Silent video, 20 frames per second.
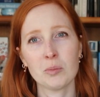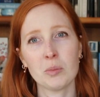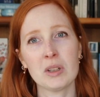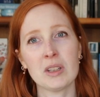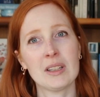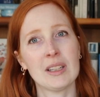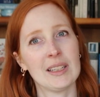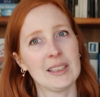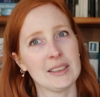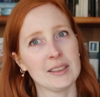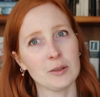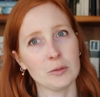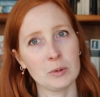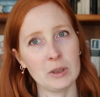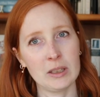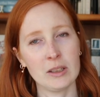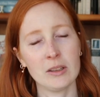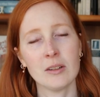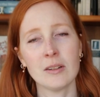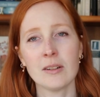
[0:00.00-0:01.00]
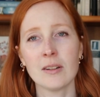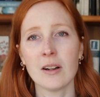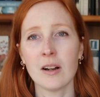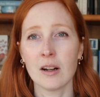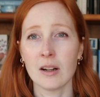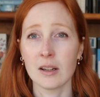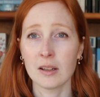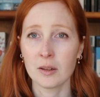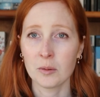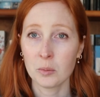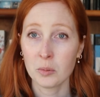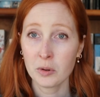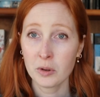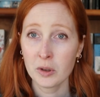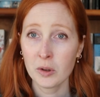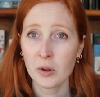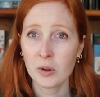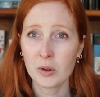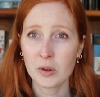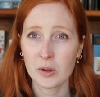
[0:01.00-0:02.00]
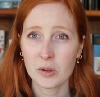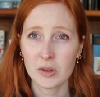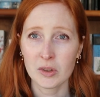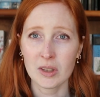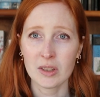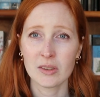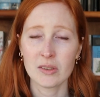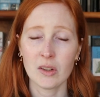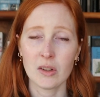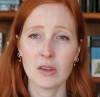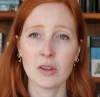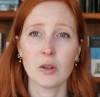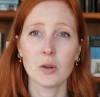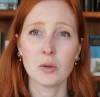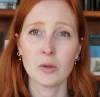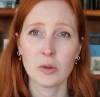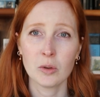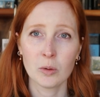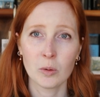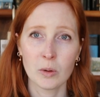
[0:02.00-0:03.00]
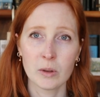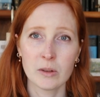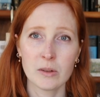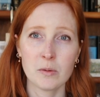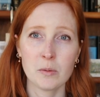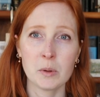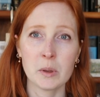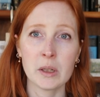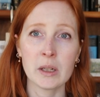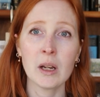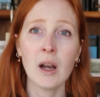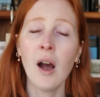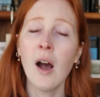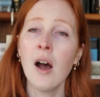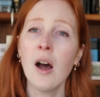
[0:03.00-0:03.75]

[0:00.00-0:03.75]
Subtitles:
but then the wrinkle on pre-orders is that those are going to be